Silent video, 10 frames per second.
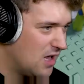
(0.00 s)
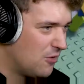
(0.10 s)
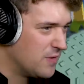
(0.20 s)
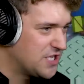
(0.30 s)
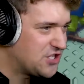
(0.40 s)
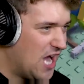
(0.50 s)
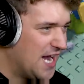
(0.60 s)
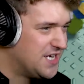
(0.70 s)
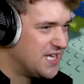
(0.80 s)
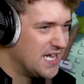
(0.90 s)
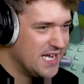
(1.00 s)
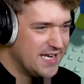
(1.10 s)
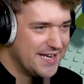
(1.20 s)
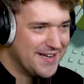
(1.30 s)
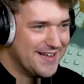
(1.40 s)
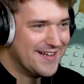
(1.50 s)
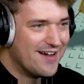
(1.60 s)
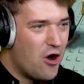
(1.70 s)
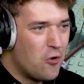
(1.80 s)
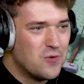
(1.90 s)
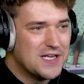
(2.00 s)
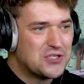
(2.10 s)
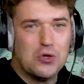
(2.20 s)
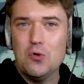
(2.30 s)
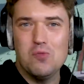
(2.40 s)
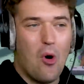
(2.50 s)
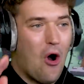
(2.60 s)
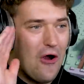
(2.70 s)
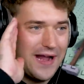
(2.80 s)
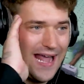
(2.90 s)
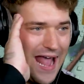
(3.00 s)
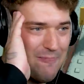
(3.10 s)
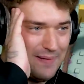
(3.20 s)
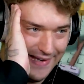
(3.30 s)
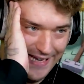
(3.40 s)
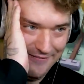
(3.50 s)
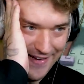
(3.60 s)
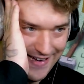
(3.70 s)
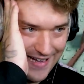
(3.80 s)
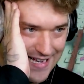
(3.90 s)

I wish I did. Only two more, I can't believe it.